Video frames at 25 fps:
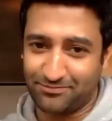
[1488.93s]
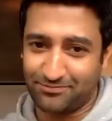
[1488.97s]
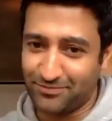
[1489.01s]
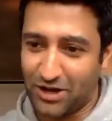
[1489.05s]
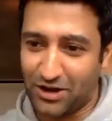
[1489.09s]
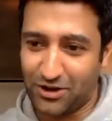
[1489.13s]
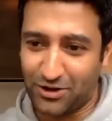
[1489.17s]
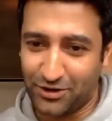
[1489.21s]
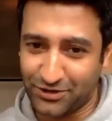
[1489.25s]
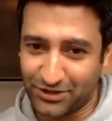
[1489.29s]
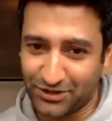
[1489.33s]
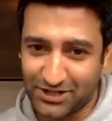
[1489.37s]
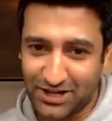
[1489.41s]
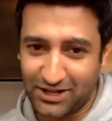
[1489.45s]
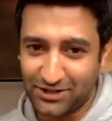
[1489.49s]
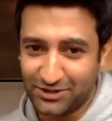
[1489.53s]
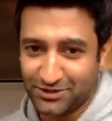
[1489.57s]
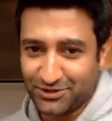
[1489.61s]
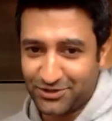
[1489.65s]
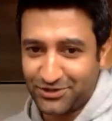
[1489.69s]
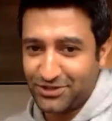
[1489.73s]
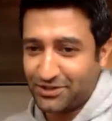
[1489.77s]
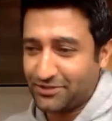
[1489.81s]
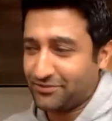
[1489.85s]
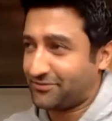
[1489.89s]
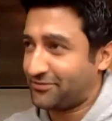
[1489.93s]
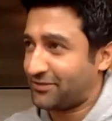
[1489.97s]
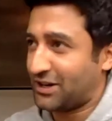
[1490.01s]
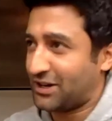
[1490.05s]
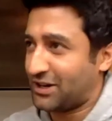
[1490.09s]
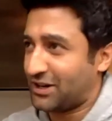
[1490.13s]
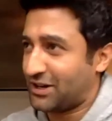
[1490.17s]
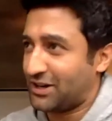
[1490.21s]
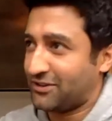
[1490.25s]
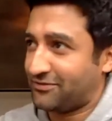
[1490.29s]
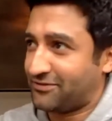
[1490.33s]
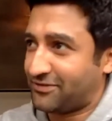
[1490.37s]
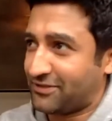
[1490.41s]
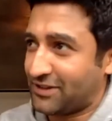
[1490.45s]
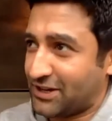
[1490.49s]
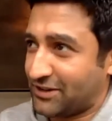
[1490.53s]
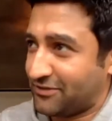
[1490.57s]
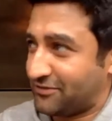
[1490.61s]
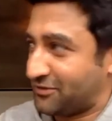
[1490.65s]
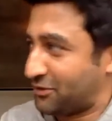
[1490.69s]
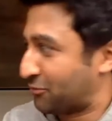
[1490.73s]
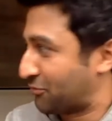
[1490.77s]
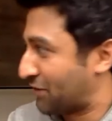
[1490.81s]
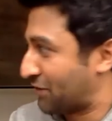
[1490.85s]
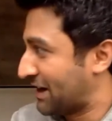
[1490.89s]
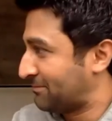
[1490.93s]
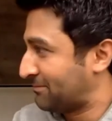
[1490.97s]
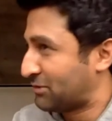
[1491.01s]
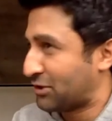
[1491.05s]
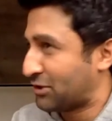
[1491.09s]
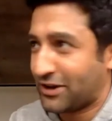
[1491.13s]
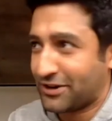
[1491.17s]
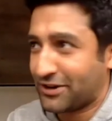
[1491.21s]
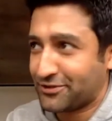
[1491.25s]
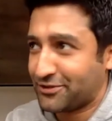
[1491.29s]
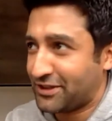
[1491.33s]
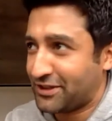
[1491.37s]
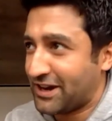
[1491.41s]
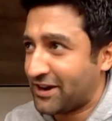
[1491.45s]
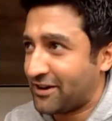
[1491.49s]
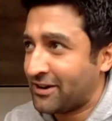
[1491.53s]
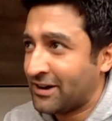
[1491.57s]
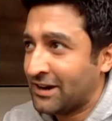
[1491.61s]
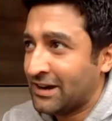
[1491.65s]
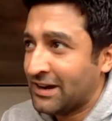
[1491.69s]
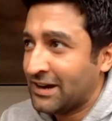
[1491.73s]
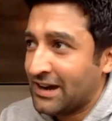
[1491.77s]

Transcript: all the colors of the rainbow under there.